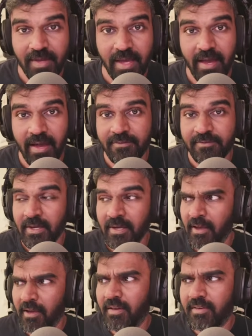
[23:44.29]
They have
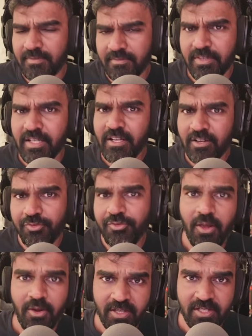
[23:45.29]
near
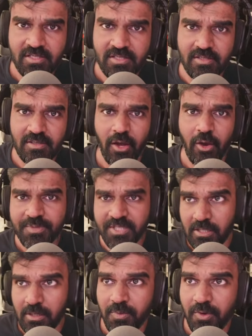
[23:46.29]
flawless
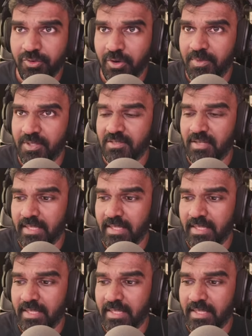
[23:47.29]
optical performance.